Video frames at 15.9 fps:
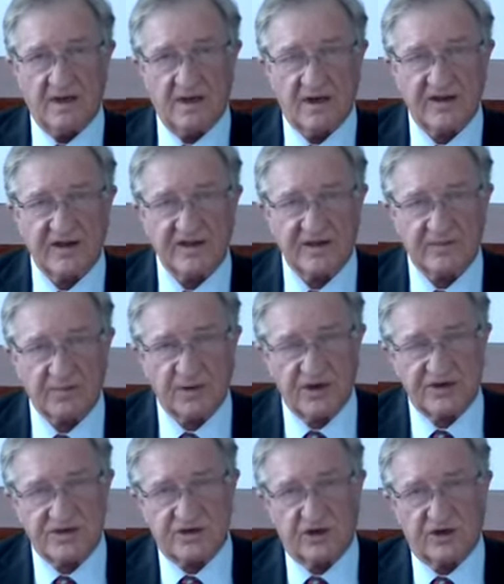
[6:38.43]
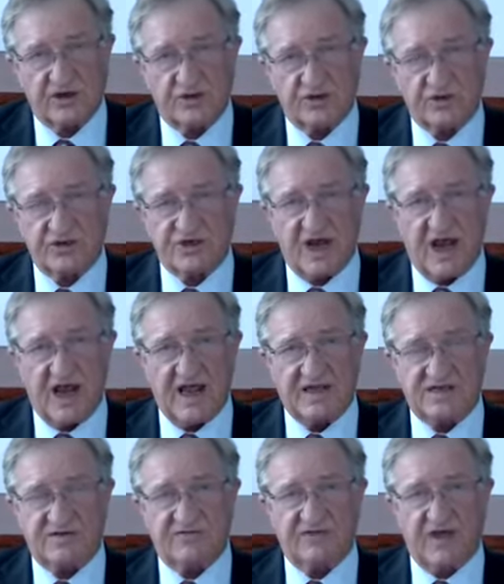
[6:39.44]
I think the Blues have got a good
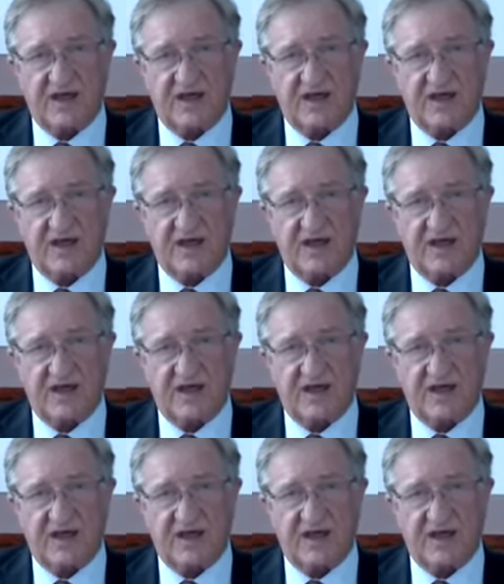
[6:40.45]
chance if